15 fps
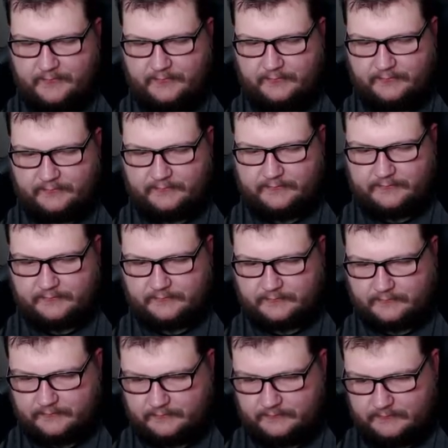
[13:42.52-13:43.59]

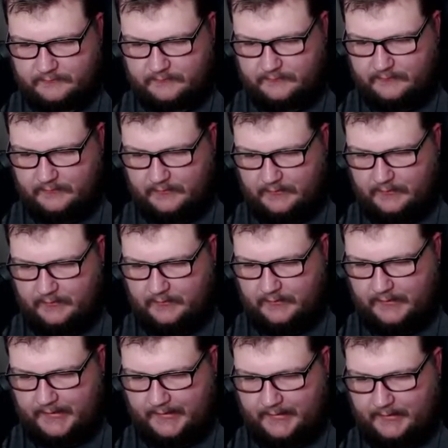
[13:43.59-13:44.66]
(no one is talking)